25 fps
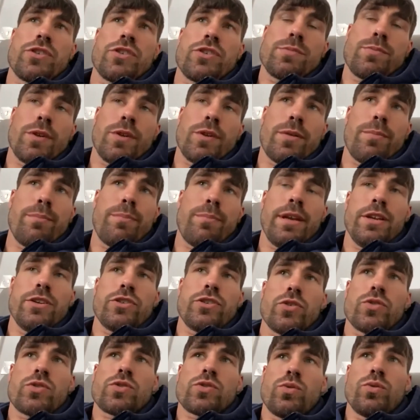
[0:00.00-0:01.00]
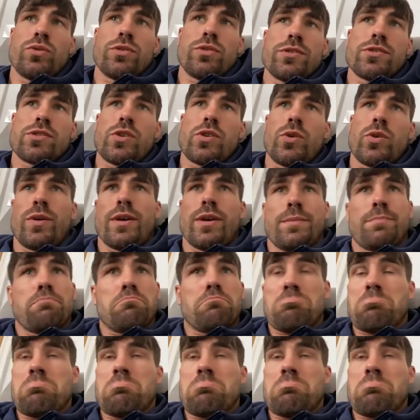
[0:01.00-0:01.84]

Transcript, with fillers: but can Billy Joe Saunders do it?